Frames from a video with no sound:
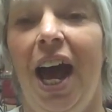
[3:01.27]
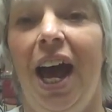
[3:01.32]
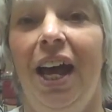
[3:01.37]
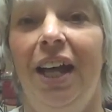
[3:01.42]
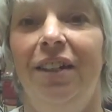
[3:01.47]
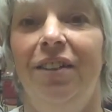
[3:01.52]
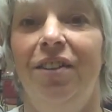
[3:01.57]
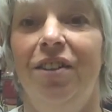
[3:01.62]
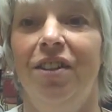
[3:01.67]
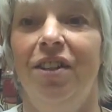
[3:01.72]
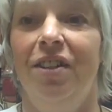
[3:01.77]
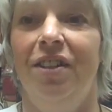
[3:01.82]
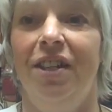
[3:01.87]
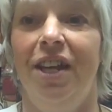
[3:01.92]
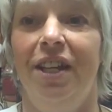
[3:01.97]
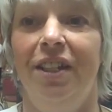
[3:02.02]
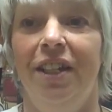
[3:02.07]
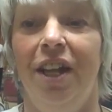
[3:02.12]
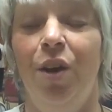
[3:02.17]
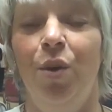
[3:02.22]
and
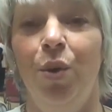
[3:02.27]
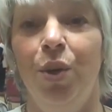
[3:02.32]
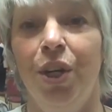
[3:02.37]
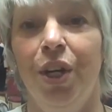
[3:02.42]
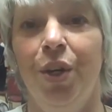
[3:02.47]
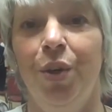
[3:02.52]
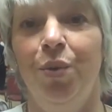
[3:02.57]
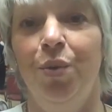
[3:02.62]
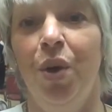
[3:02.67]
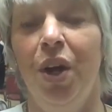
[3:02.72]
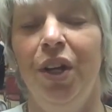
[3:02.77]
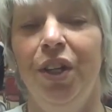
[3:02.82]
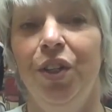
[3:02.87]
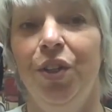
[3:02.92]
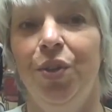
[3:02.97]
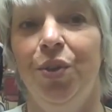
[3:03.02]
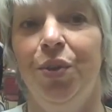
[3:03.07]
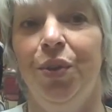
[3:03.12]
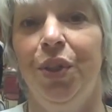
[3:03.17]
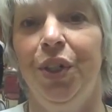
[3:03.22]
then that will go right
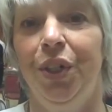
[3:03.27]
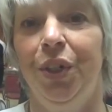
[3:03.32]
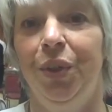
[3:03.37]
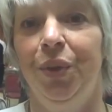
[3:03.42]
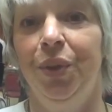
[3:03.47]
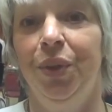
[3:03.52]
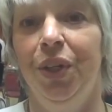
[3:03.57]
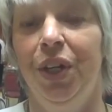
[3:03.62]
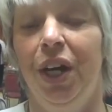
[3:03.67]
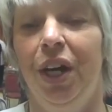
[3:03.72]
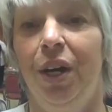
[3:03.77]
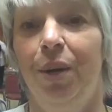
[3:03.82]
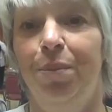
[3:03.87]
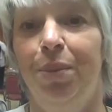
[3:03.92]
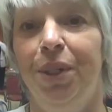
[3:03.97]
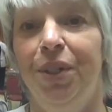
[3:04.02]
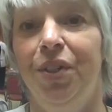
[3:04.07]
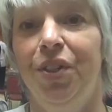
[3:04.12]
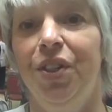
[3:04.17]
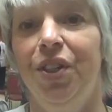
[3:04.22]
through up
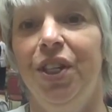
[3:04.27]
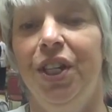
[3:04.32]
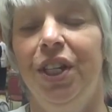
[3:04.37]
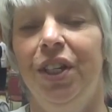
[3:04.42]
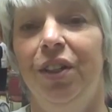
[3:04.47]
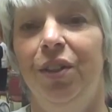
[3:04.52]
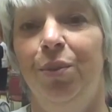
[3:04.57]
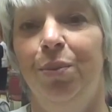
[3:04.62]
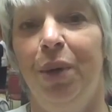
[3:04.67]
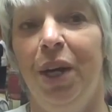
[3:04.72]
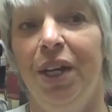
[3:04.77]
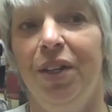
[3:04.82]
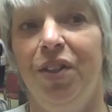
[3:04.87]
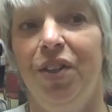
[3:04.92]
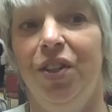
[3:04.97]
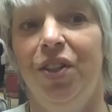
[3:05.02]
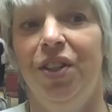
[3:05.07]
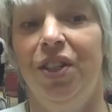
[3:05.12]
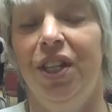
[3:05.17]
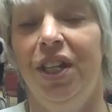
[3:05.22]
until
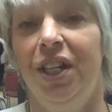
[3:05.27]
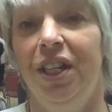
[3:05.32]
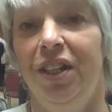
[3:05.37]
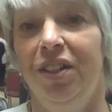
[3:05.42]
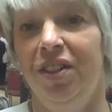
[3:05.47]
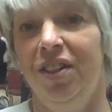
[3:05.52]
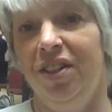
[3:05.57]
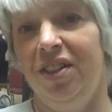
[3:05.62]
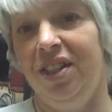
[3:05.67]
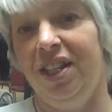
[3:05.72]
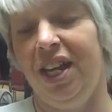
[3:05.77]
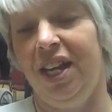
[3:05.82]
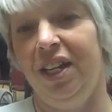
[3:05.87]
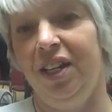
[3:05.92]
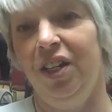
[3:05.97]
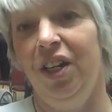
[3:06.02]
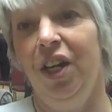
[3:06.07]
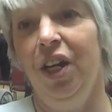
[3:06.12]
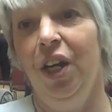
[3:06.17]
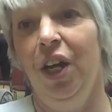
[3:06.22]
practicing, as I said.
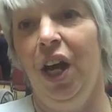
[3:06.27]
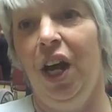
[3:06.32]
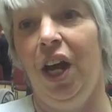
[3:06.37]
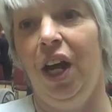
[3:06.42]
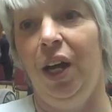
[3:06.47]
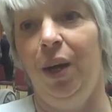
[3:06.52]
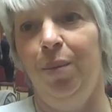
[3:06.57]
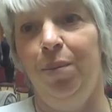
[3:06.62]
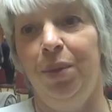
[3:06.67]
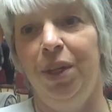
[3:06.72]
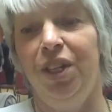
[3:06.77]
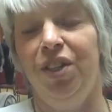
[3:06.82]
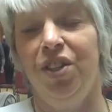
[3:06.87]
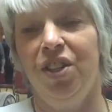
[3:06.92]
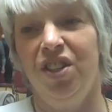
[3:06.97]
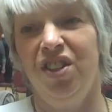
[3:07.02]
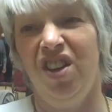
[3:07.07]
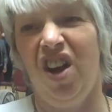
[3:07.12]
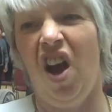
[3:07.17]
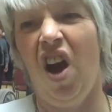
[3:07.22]

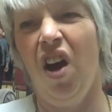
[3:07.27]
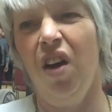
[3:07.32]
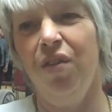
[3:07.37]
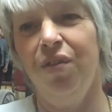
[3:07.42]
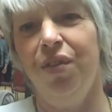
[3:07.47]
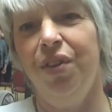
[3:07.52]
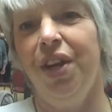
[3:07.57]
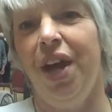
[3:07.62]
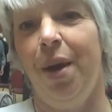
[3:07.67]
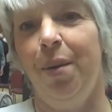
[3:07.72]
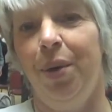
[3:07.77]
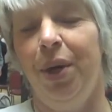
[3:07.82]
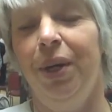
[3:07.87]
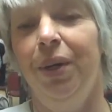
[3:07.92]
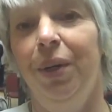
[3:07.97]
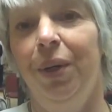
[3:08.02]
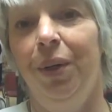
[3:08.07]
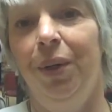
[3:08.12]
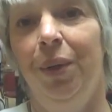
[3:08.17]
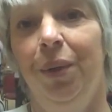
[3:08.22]
It's half an hour
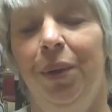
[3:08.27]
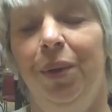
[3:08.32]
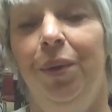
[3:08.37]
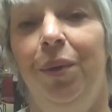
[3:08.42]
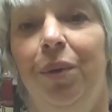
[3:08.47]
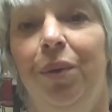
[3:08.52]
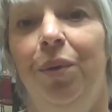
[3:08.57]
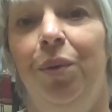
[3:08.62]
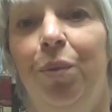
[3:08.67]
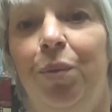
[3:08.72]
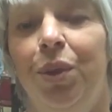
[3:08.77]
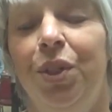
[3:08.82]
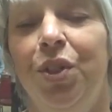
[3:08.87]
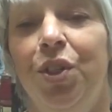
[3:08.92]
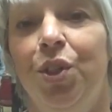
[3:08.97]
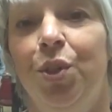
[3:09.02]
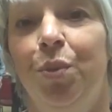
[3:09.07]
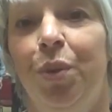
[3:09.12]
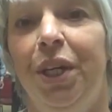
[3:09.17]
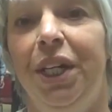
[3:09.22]

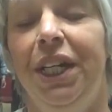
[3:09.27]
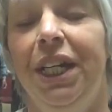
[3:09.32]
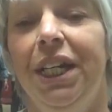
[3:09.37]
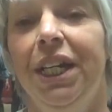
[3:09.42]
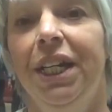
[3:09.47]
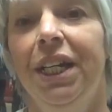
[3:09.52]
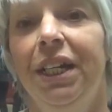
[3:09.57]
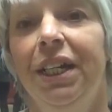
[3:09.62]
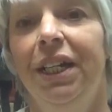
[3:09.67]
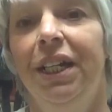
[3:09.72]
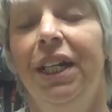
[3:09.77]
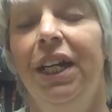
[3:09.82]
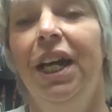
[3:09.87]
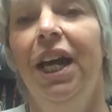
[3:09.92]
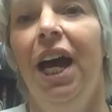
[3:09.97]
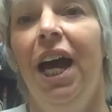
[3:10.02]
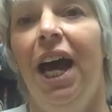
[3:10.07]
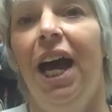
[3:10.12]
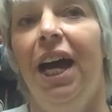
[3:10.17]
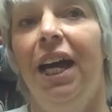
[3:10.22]
once a week,
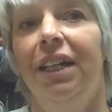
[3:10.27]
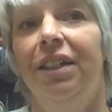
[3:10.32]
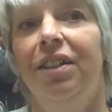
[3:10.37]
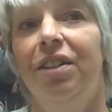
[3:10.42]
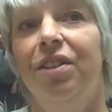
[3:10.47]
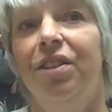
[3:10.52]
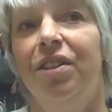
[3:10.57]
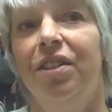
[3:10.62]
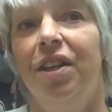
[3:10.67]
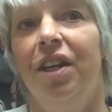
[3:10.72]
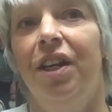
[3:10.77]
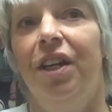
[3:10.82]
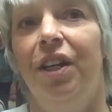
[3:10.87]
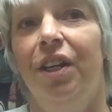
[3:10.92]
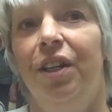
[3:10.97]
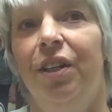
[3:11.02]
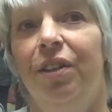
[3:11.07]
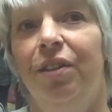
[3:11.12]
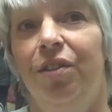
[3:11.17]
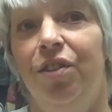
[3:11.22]

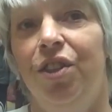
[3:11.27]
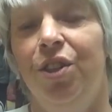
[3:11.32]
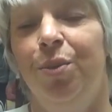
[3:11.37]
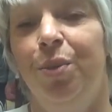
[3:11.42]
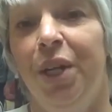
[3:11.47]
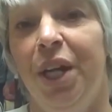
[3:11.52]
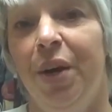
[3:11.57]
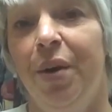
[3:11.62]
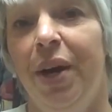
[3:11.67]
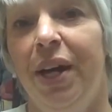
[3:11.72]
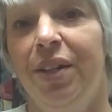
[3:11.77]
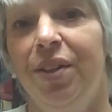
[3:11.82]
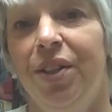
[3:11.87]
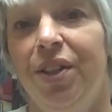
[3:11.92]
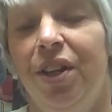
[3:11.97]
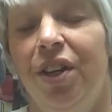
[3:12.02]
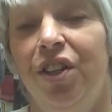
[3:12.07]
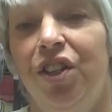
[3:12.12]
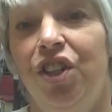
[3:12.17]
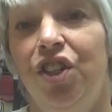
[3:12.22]
and till we go
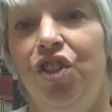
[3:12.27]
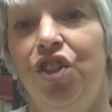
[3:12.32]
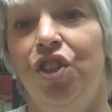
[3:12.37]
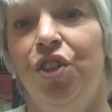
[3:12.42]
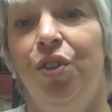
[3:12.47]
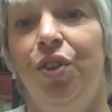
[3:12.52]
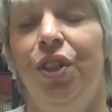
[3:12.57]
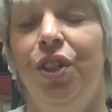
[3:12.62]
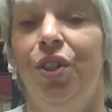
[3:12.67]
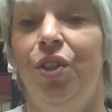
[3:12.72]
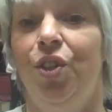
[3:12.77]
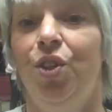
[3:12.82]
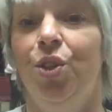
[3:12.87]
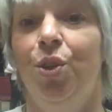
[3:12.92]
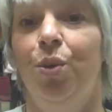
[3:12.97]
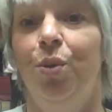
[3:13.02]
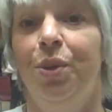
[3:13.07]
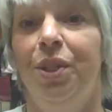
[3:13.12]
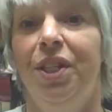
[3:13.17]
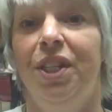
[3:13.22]
outside in June, and it's
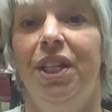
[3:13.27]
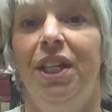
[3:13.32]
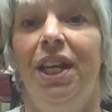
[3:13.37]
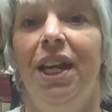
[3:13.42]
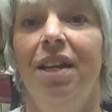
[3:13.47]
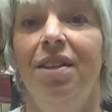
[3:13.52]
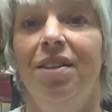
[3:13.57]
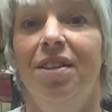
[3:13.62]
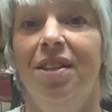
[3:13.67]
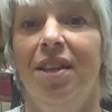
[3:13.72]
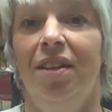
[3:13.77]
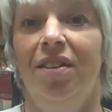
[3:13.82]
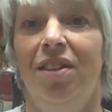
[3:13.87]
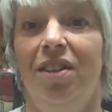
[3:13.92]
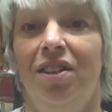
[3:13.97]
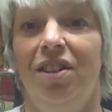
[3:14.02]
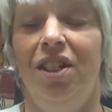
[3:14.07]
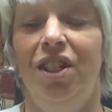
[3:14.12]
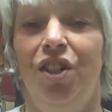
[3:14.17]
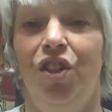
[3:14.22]
always the last
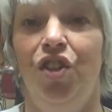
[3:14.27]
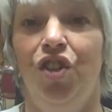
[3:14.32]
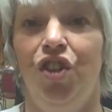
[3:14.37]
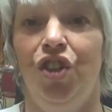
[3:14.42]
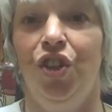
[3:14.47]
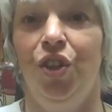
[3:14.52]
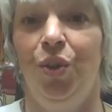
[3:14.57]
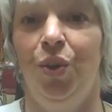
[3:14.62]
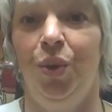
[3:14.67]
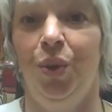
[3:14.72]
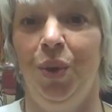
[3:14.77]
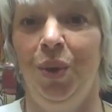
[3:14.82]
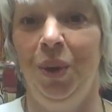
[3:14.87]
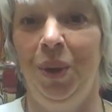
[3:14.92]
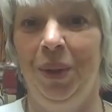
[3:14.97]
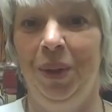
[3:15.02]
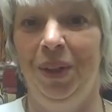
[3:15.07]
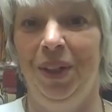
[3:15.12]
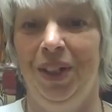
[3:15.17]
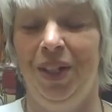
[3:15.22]
Saturday in June
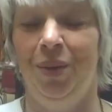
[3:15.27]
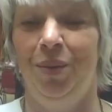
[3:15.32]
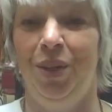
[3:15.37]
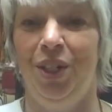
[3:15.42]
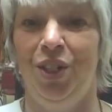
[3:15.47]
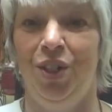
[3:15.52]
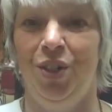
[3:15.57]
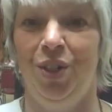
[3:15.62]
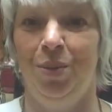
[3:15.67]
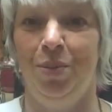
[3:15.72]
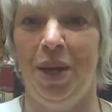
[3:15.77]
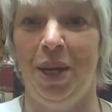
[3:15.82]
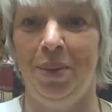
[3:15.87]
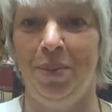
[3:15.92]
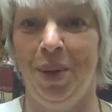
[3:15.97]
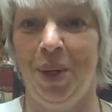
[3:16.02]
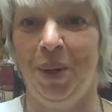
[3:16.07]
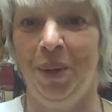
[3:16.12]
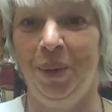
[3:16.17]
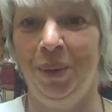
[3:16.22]
that we do the Maypole.